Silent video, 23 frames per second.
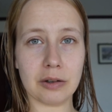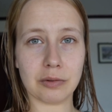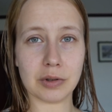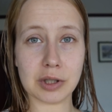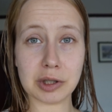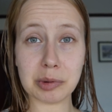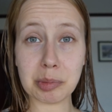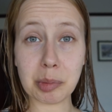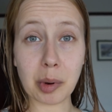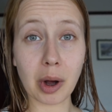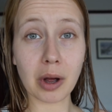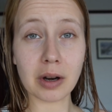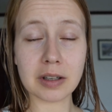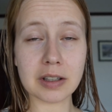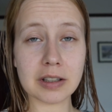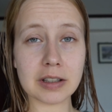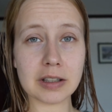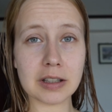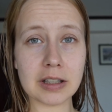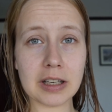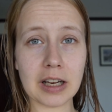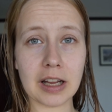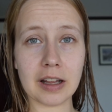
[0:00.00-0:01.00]

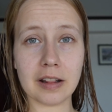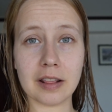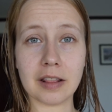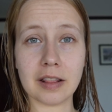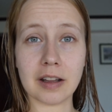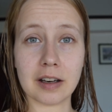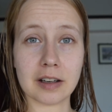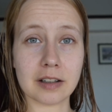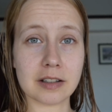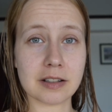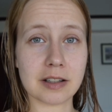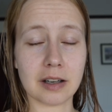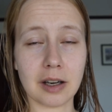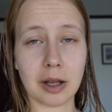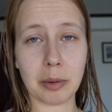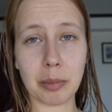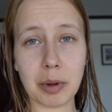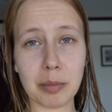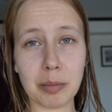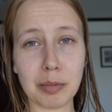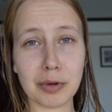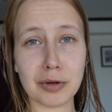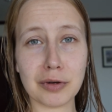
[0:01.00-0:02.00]
responded and they're sending
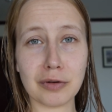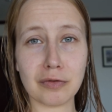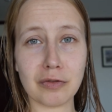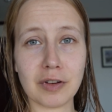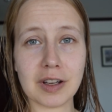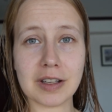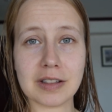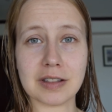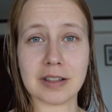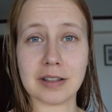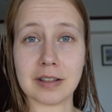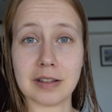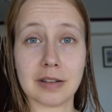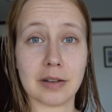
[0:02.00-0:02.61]
people to fix it.